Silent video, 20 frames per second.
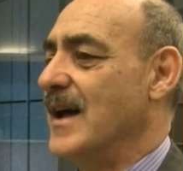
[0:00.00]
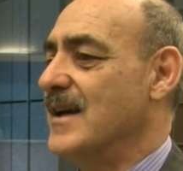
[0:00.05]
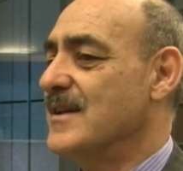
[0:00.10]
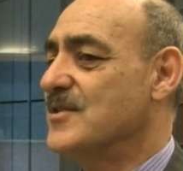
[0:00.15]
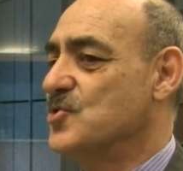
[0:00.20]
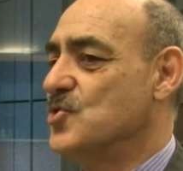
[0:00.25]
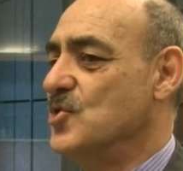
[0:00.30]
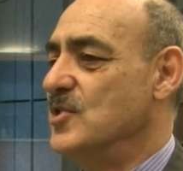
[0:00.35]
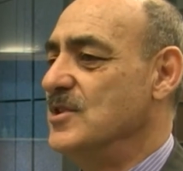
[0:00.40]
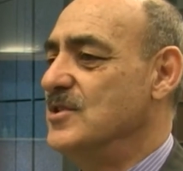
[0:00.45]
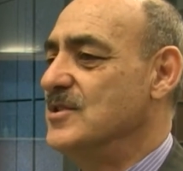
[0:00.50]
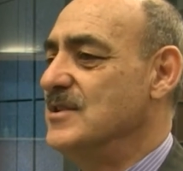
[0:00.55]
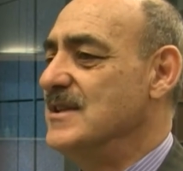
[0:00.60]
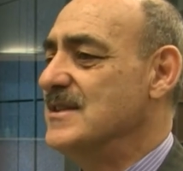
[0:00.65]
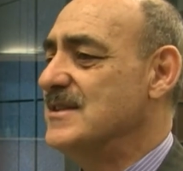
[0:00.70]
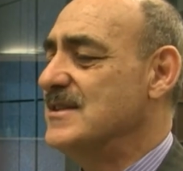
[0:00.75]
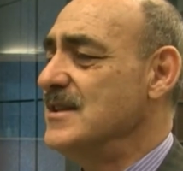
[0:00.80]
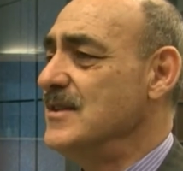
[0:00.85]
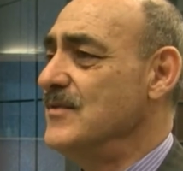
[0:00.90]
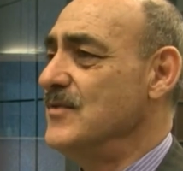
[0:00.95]
actually
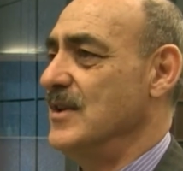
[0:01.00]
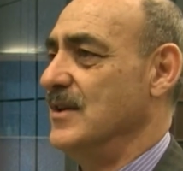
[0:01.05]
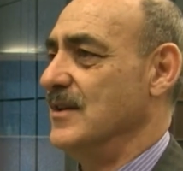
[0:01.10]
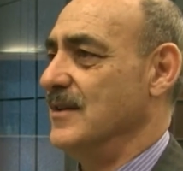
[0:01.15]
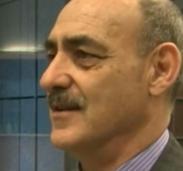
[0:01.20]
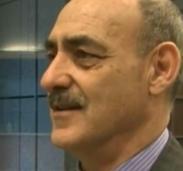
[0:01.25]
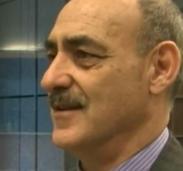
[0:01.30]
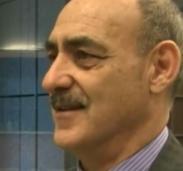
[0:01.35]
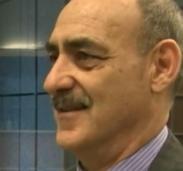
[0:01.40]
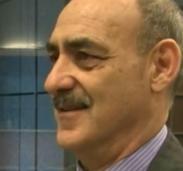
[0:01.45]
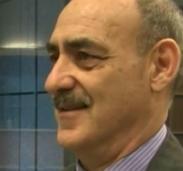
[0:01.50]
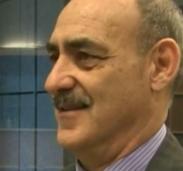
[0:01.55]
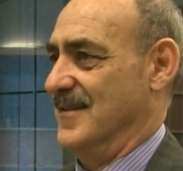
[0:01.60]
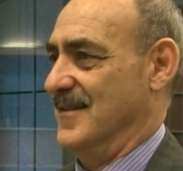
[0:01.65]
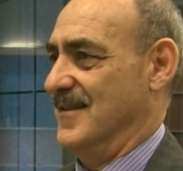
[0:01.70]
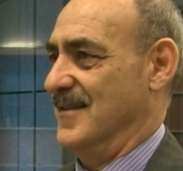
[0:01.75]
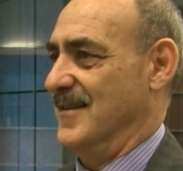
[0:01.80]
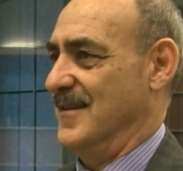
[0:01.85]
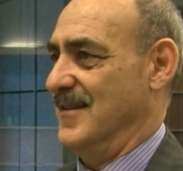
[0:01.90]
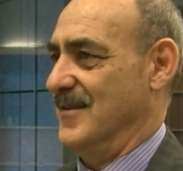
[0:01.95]
deceiving
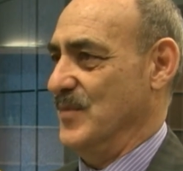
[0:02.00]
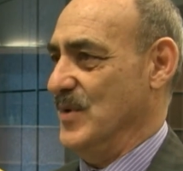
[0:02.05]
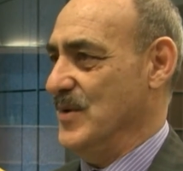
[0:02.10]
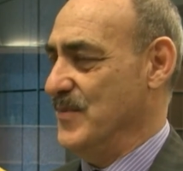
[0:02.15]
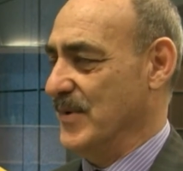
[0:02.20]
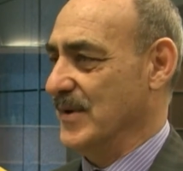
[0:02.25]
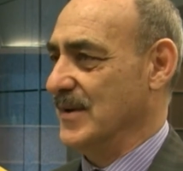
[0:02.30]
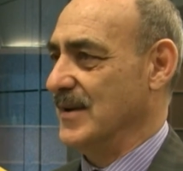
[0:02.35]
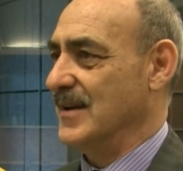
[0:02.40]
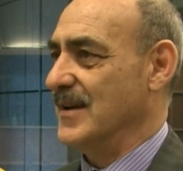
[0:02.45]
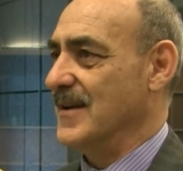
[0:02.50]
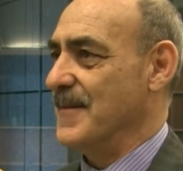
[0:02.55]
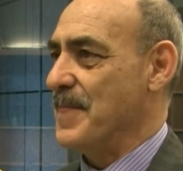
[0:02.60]
people